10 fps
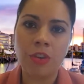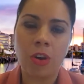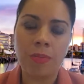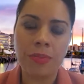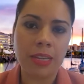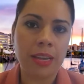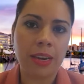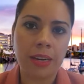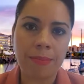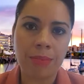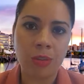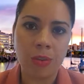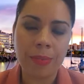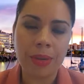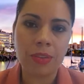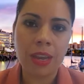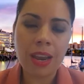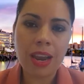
jobs and unemployment